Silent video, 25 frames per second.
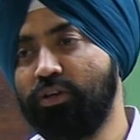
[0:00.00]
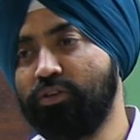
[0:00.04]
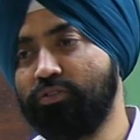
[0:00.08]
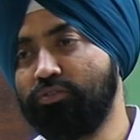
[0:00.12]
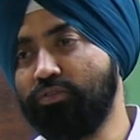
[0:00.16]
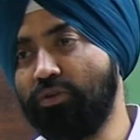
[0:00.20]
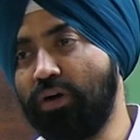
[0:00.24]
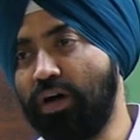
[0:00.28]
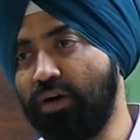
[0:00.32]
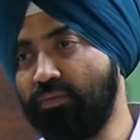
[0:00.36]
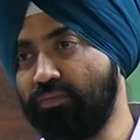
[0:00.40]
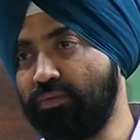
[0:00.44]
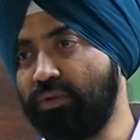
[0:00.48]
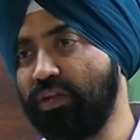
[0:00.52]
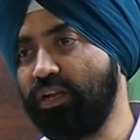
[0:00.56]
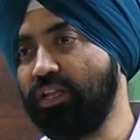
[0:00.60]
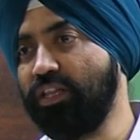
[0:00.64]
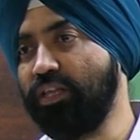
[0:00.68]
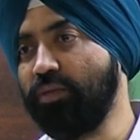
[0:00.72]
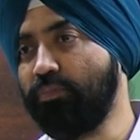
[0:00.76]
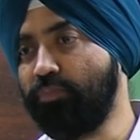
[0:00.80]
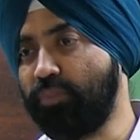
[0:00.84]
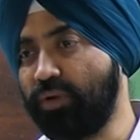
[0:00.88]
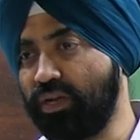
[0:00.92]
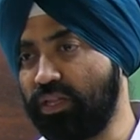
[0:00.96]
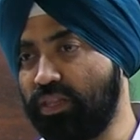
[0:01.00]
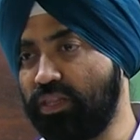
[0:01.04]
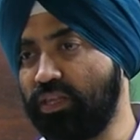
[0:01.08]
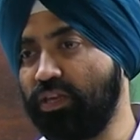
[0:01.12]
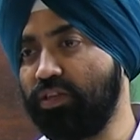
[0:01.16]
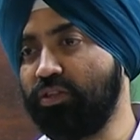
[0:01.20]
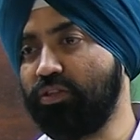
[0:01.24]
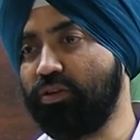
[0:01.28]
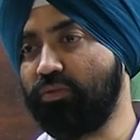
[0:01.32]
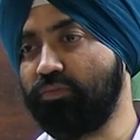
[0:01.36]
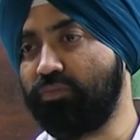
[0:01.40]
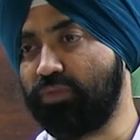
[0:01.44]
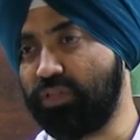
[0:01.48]
So after the
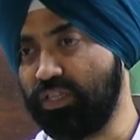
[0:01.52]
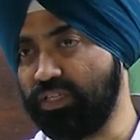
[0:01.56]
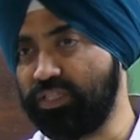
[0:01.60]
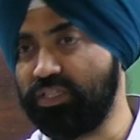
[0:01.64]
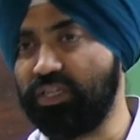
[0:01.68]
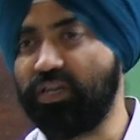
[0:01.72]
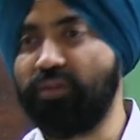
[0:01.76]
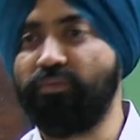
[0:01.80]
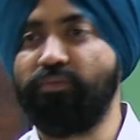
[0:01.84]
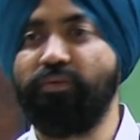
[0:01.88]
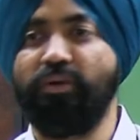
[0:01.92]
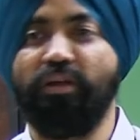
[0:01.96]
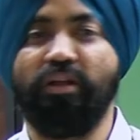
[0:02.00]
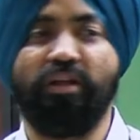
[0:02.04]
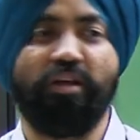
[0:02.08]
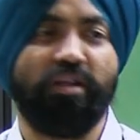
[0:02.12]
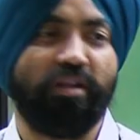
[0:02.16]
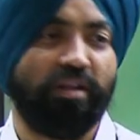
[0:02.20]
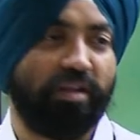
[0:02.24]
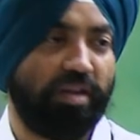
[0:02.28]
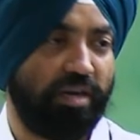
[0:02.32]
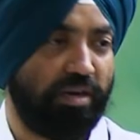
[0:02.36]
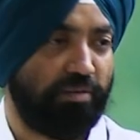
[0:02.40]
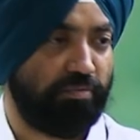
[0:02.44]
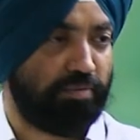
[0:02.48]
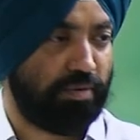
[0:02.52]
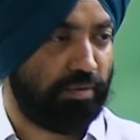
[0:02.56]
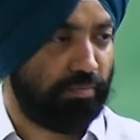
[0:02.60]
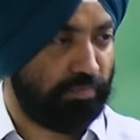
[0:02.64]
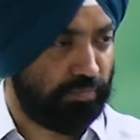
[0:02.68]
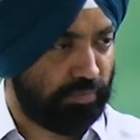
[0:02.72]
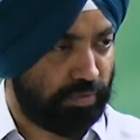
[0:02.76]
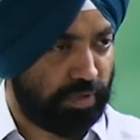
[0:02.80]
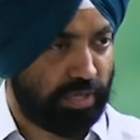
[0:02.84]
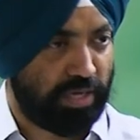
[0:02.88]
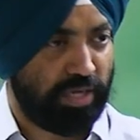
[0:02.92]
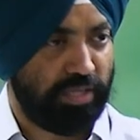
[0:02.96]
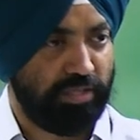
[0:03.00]
purchase of this Rafael aircraft from
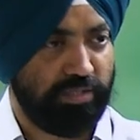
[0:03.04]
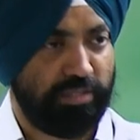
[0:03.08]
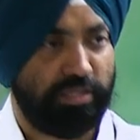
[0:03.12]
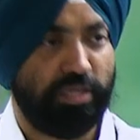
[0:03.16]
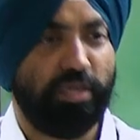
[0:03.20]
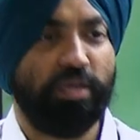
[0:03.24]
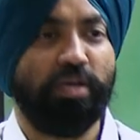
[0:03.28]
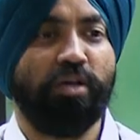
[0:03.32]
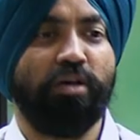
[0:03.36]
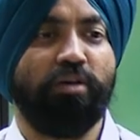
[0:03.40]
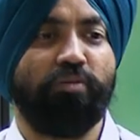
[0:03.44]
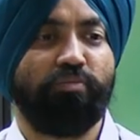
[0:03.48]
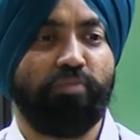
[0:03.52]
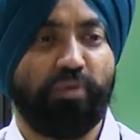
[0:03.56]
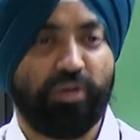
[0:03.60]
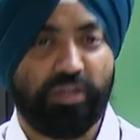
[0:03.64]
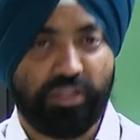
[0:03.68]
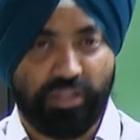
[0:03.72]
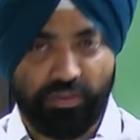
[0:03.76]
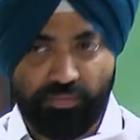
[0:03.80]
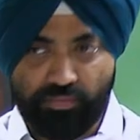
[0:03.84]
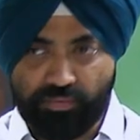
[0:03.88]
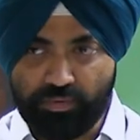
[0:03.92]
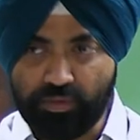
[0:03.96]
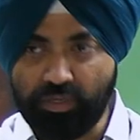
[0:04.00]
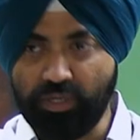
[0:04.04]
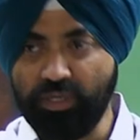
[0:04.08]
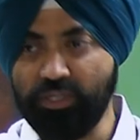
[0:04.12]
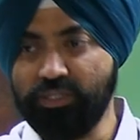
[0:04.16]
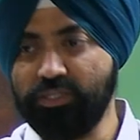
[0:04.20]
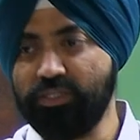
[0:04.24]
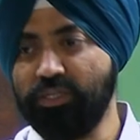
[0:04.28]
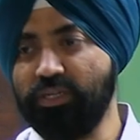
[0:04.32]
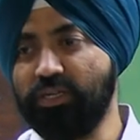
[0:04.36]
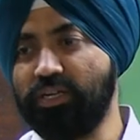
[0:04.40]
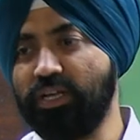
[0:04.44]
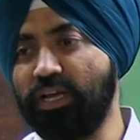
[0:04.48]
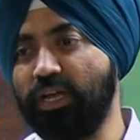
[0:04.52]
France, for the
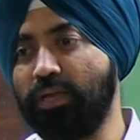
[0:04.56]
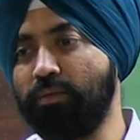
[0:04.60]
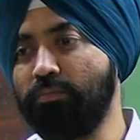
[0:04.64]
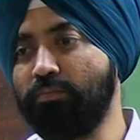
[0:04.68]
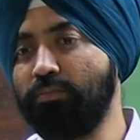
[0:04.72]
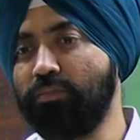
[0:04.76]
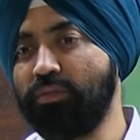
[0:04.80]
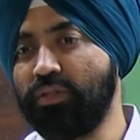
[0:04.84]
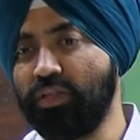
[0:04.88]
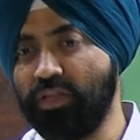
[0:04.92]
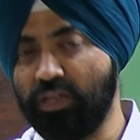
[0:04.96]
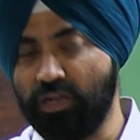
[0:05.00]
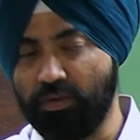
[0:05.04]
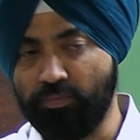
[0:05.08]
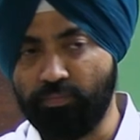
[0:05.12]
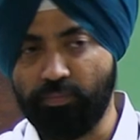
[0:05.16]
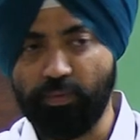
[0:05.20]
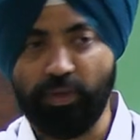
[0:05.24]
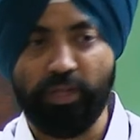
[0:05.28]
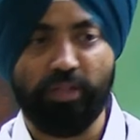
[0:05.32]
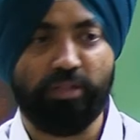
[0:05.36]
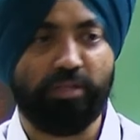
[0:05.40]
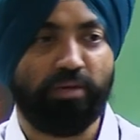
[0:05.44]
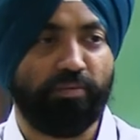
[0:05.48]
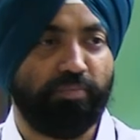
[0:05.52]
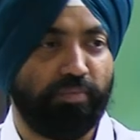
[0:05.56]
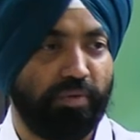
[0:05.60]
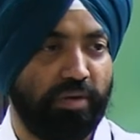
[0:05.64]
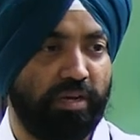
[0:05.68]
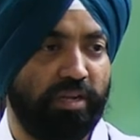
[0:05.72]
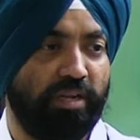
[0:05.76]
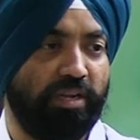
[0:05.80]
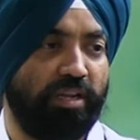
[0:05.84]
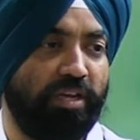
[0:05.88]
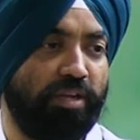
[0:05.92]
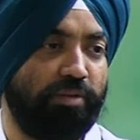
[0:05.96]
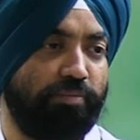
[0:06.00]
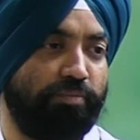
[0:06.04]
first time the Rafales of
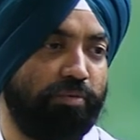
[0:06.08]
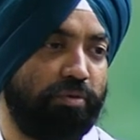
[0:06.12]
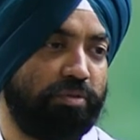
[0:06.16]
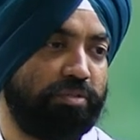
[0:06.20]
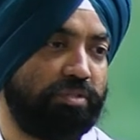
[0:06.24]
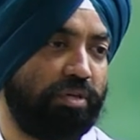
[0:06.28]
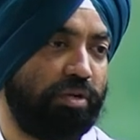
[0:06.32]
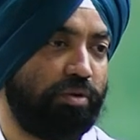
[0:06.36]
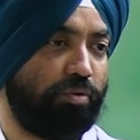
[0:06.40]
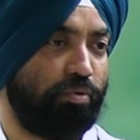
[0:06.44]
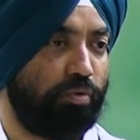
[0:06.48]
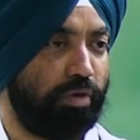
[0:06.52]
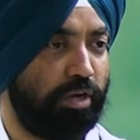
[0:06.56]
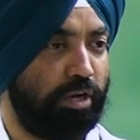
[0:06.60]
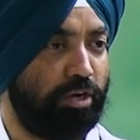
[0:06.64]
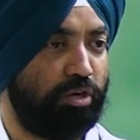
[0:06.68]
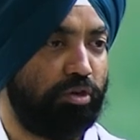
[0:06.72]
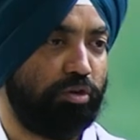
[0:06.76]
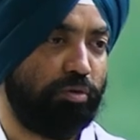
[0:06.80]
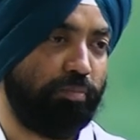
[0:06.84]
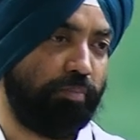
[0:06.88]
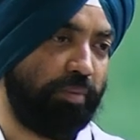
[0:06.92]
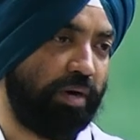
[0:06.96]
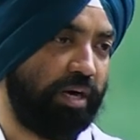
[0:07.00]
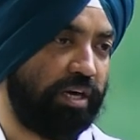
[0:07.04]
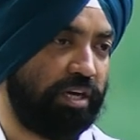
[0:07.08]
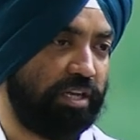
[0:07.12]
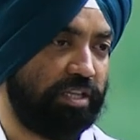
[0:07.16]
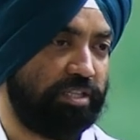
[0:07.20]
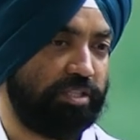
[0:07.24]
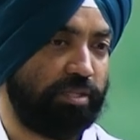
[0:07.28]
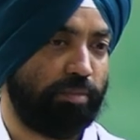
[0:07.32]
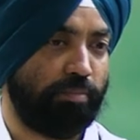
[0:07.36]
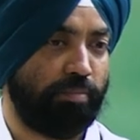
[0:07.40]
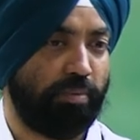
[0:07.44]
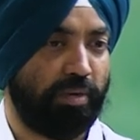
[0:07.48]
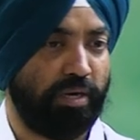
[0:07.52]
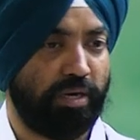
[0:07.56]
Indian Air Force are going to
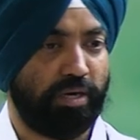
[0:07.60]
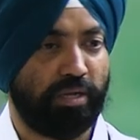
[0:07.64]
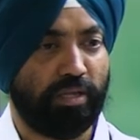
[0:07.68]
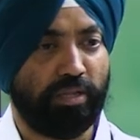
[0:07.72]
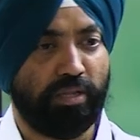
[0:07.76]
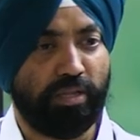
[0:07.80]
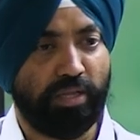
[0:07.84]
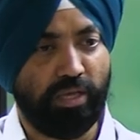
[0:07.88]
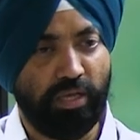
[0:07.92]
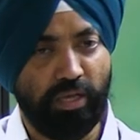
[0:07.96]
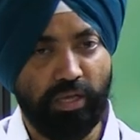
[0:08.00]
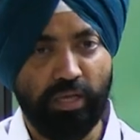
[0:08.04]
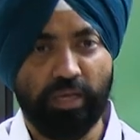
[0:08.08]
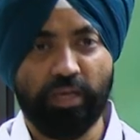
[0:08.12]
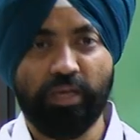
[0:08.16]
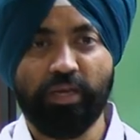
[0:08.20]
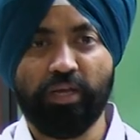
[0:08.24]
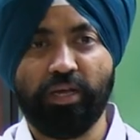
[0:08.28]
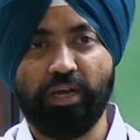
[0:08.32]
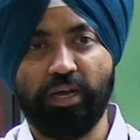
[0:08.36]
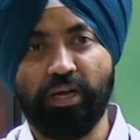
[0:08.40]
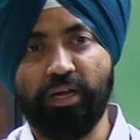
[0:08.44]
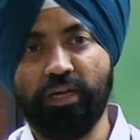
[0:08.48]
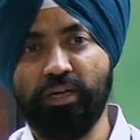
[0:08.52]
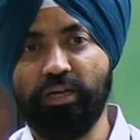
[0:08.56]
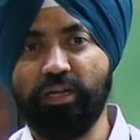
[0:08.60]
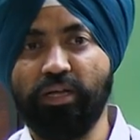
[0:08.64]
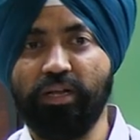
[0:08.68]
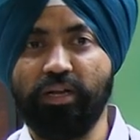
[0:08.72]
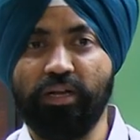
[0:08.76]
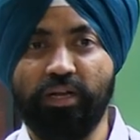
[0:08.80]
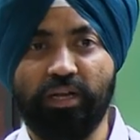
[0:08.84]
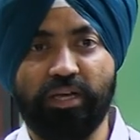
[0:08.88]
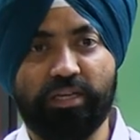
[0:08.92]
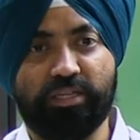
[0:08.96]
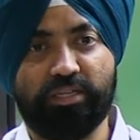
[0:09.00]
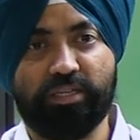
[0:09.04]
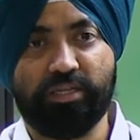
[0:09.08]
participate in the
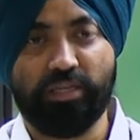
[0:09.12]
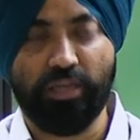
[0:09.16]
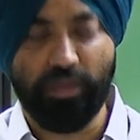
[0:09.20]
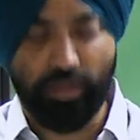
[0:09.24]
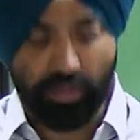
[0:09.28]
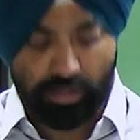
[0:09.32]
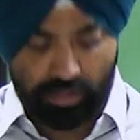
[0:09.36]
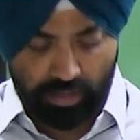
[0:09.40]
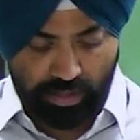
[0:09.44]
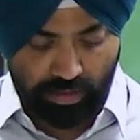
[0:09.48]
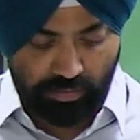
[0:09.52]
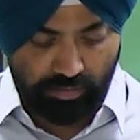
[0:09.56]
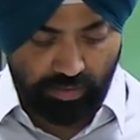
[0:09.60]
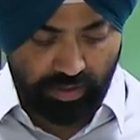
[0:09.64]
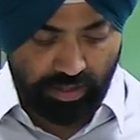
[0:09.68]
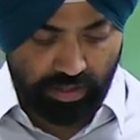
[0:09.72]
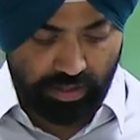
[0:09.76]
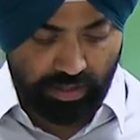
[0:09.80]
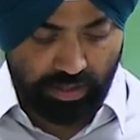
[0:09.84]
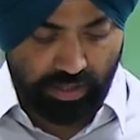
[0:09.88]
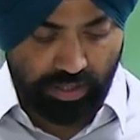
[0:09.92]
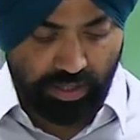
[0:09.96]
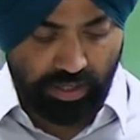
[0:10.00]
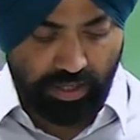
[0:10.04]
international event.